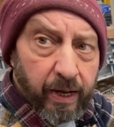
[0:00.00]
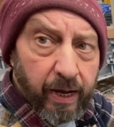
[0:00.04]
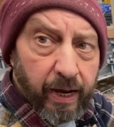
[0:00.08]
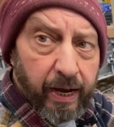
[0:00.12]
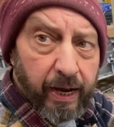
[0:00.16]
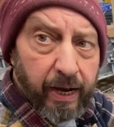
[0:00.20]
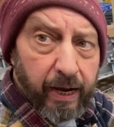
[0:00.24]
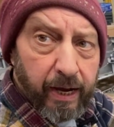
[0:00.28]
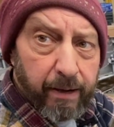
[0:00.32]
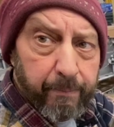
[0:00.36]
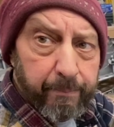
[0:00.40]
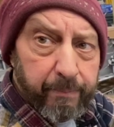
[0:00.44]

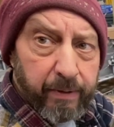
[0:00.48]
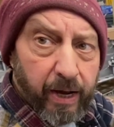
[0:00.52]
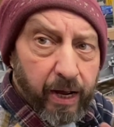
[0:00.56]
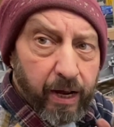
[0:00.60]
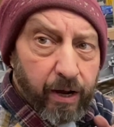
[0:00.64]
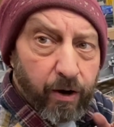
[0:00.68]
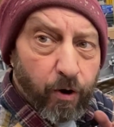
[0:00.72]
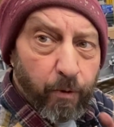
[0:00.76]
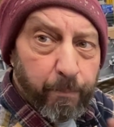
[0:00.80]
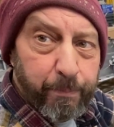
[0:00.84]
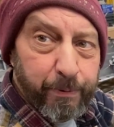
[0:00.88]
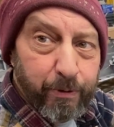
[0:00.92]
I
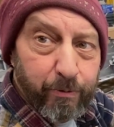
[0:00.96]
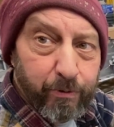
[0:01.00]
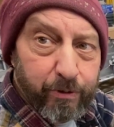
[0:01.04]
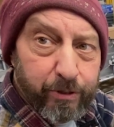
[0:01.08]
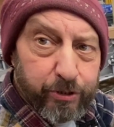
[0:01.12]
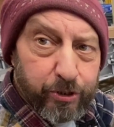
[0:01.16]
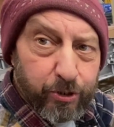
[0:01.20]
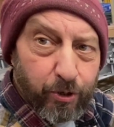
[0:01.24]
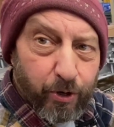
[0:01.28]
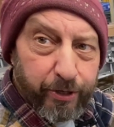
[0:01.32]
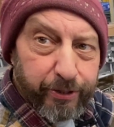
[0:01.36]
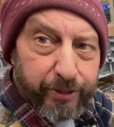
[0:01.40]
hope you
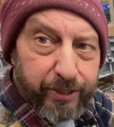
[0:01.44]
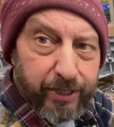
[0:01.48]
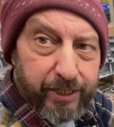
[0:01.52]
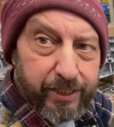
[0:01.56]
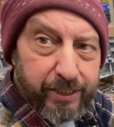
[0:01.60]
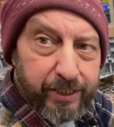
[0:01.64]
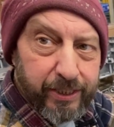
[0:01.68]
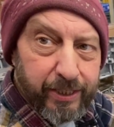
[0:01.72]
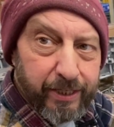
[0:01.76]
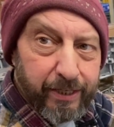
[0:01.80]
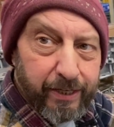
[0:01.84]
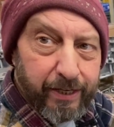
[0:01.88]
enjoyed
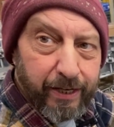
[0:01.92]
this.